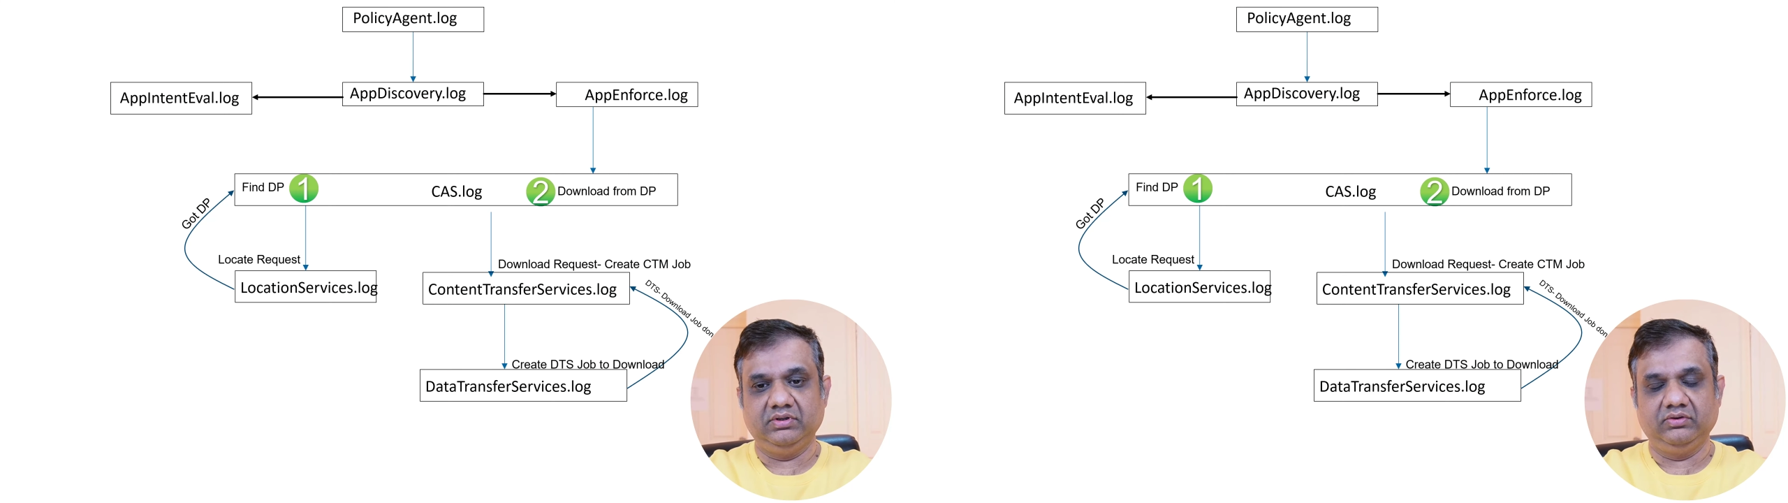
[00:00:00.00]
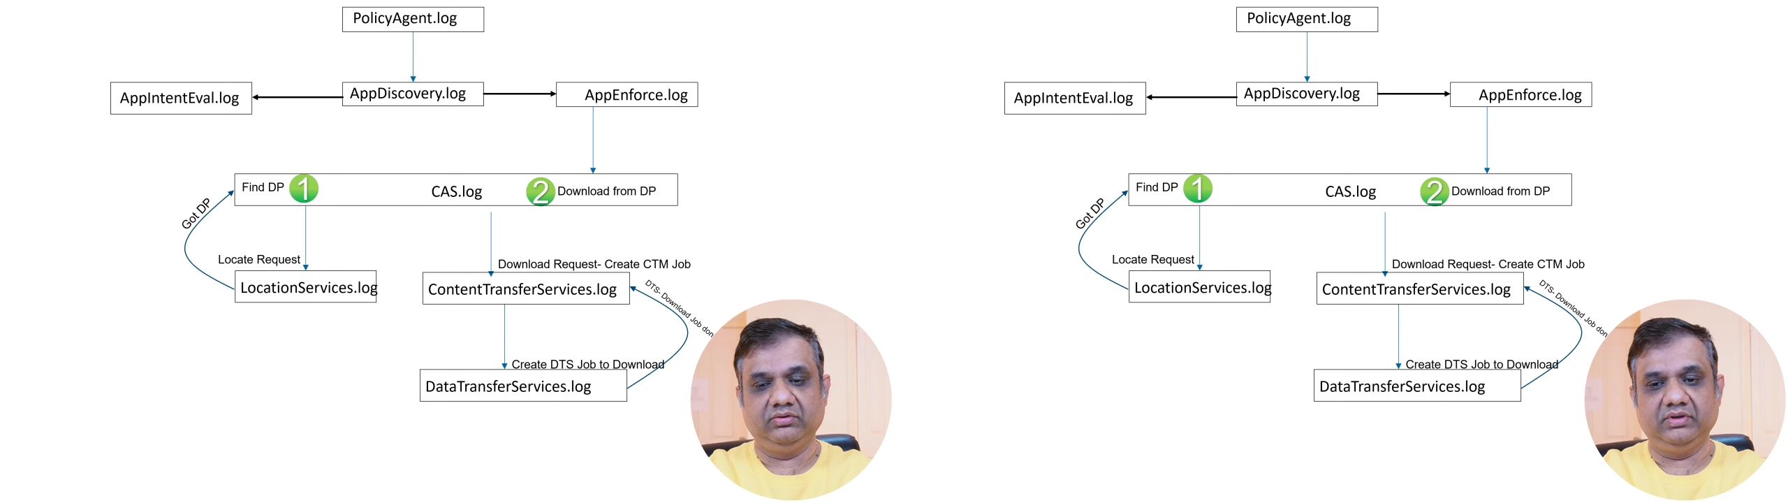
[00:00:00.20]

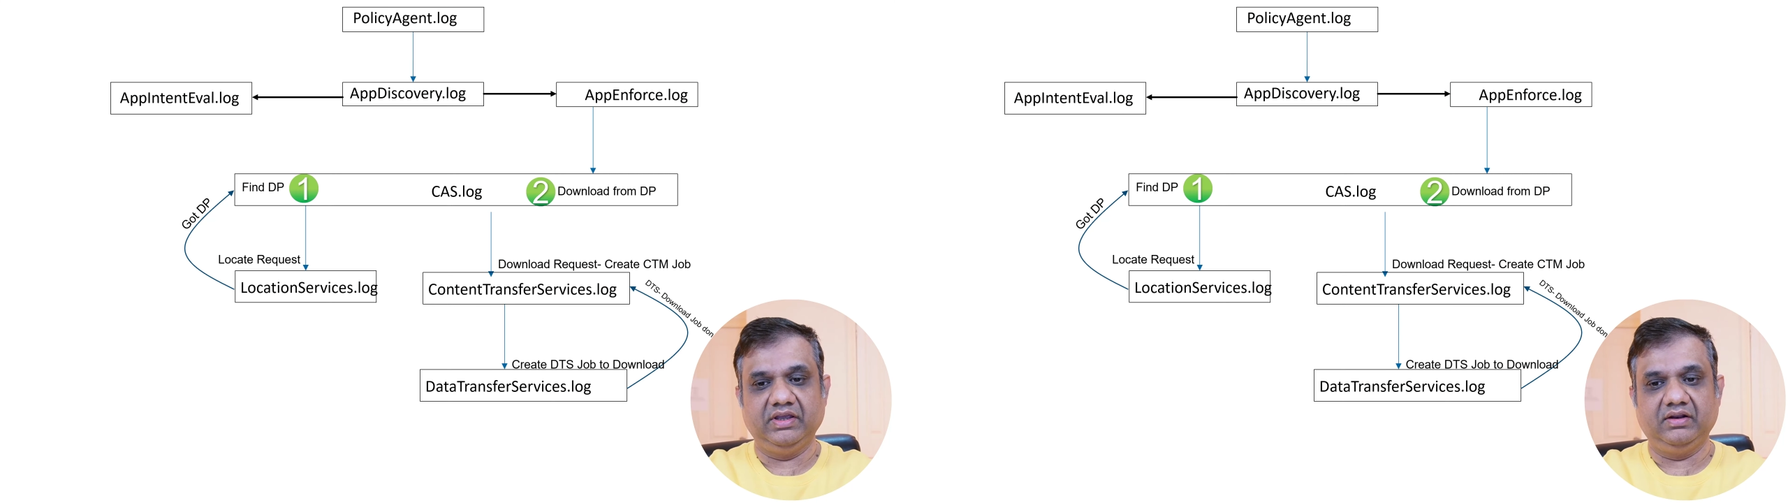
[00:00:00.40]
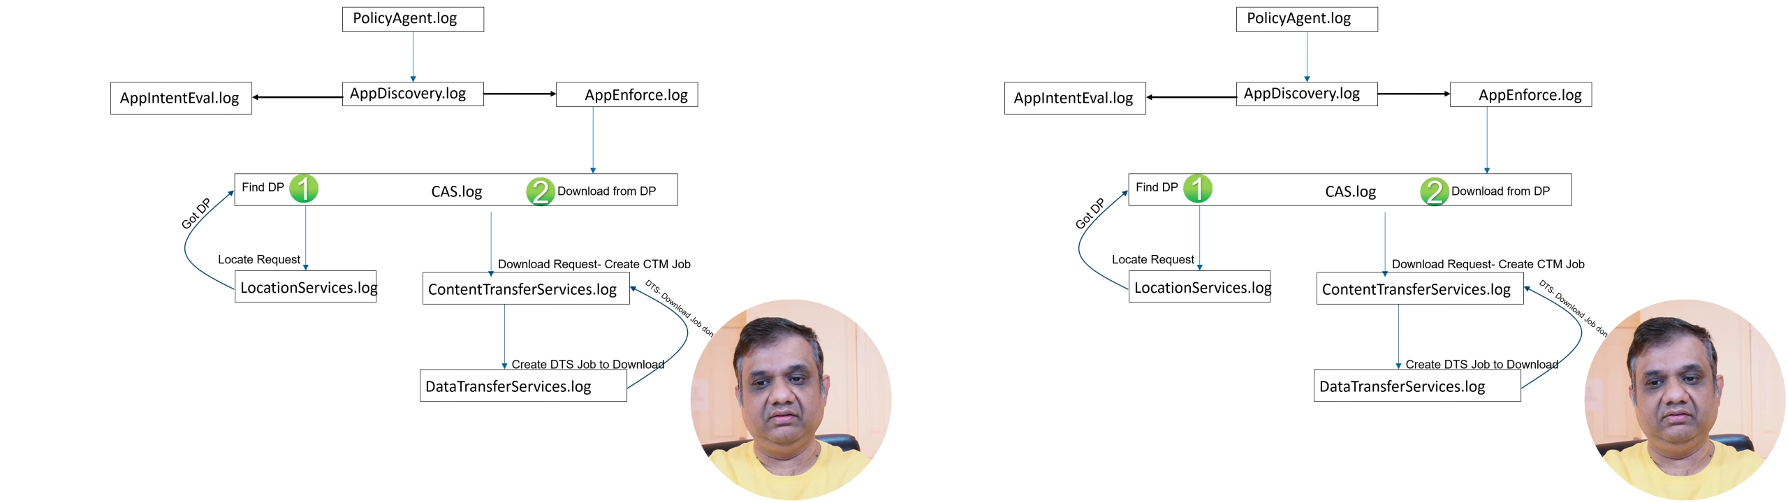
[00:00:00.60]
So
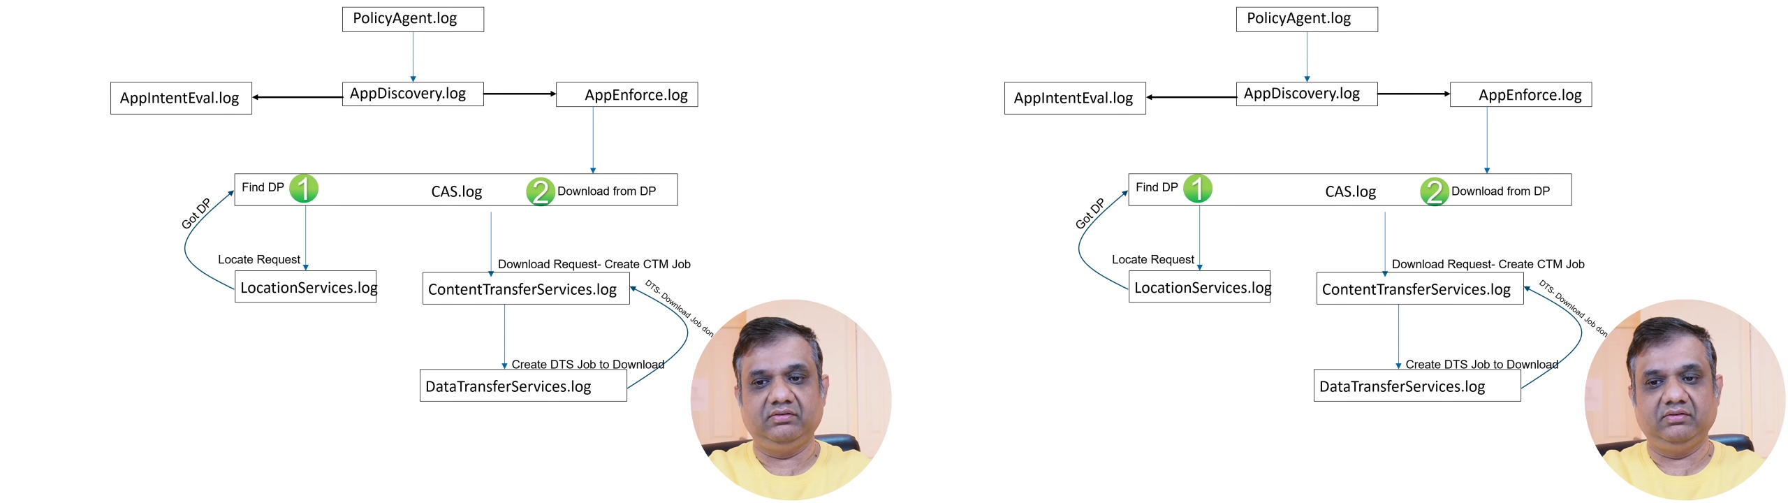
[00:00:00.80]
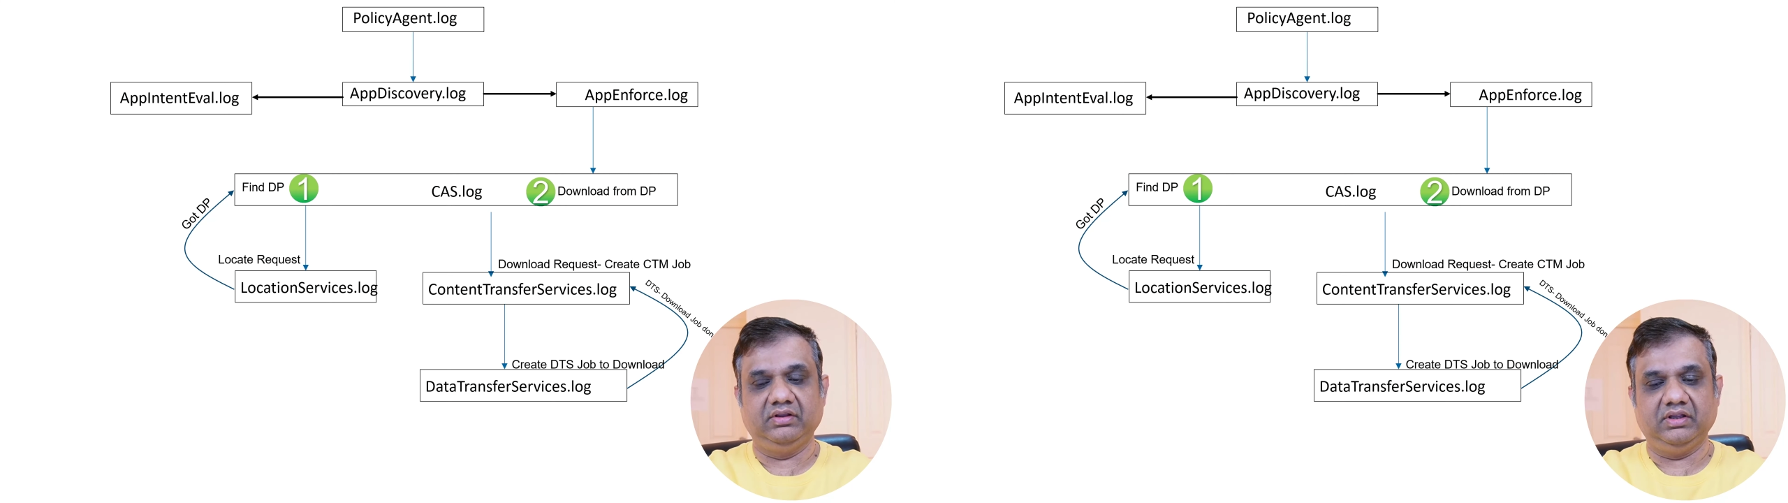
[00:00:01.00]
here
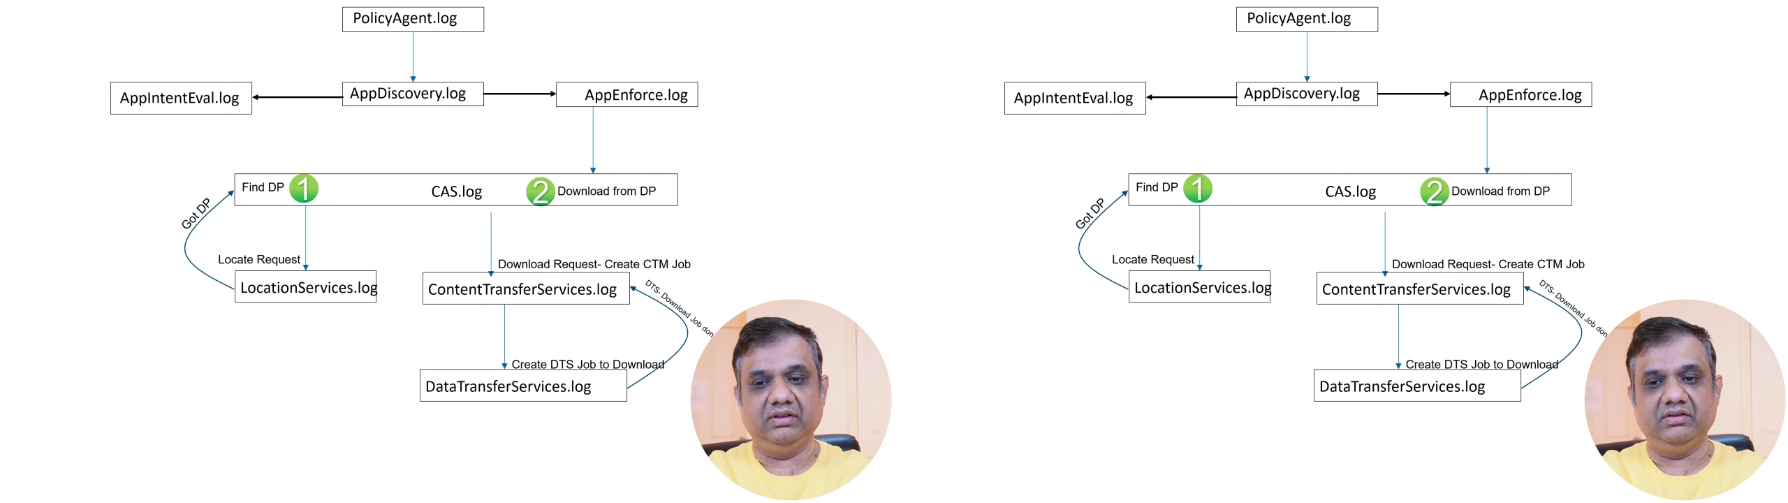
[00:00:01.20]
is the